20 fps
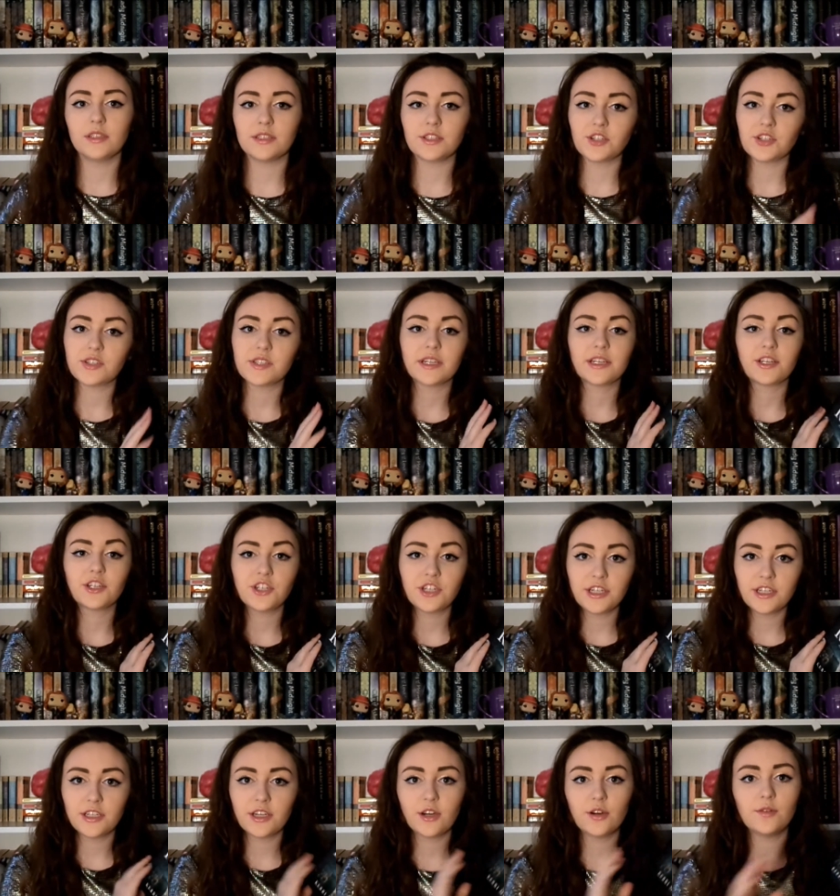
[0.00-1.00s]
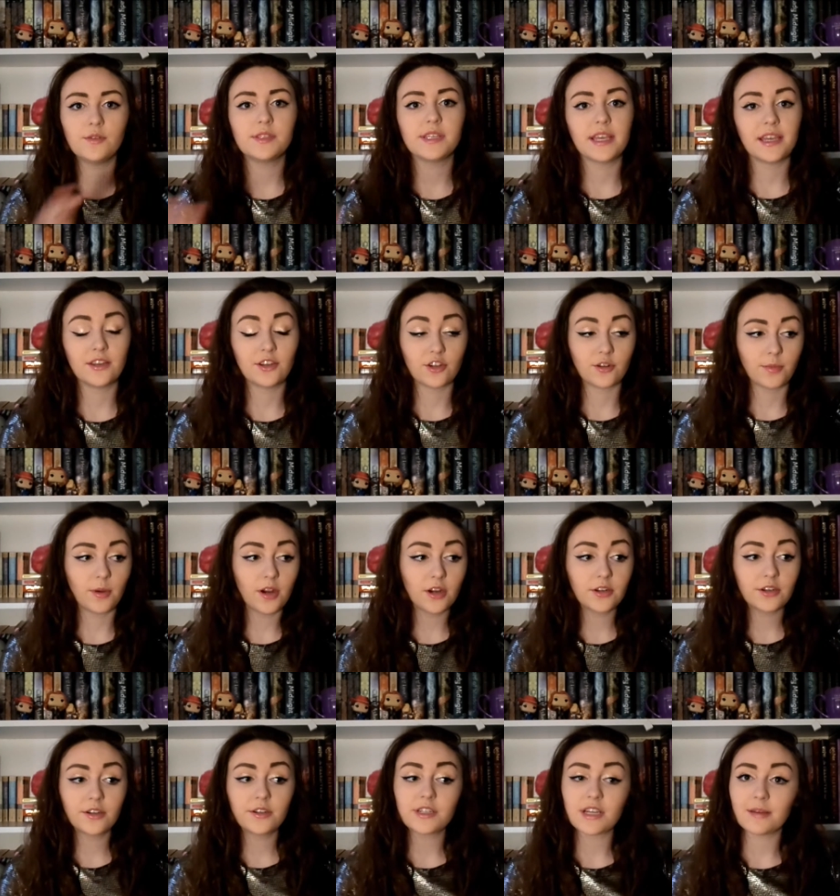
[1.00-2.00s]
It's just like she knows and her
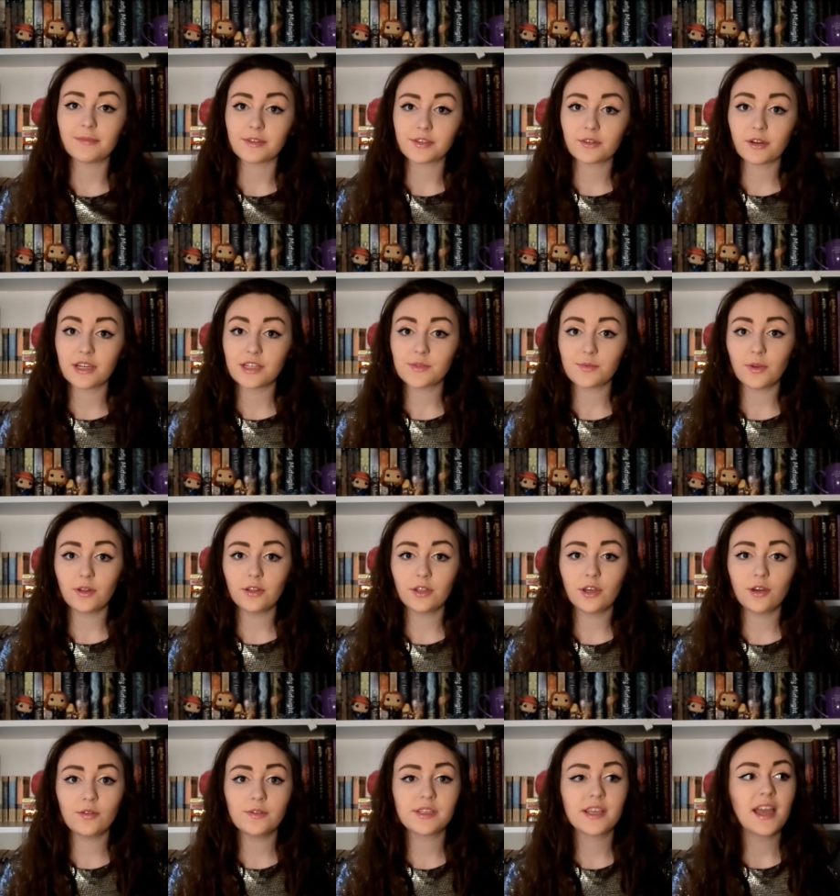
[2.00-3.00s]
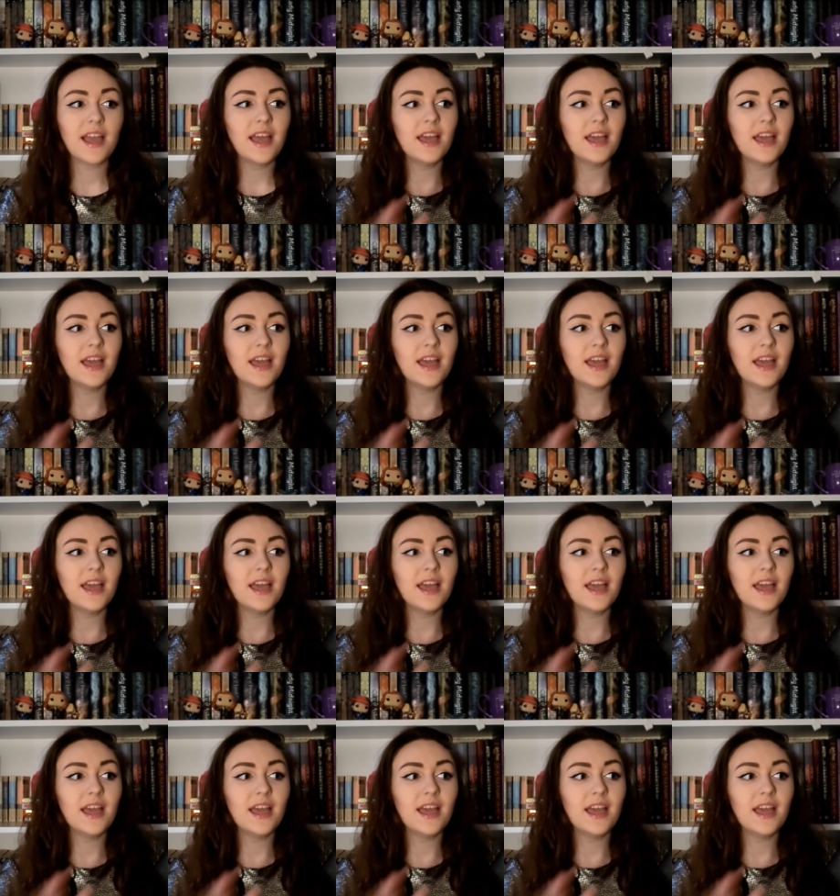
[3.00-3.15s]
partner Thomas Cresswell knows.